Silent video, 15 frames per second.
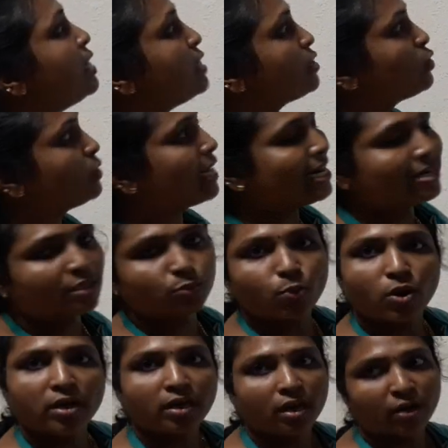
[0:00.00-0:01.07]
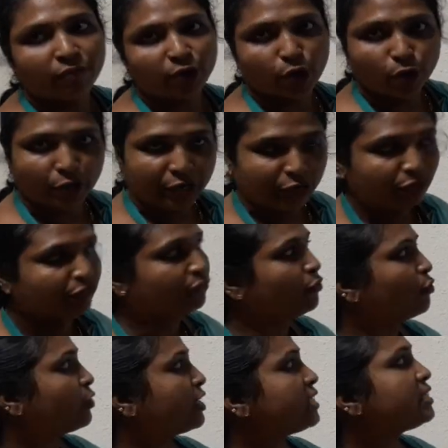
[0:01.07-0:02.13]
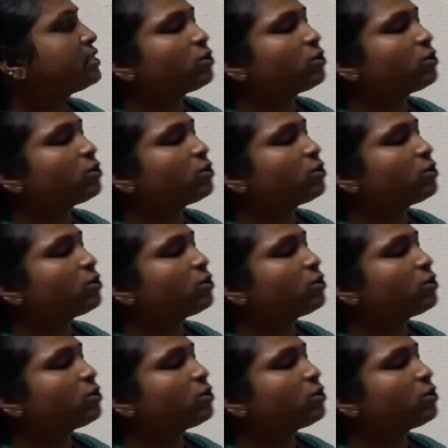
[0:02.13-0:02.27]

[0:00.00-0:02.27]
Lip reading: So that is what we are going to focus.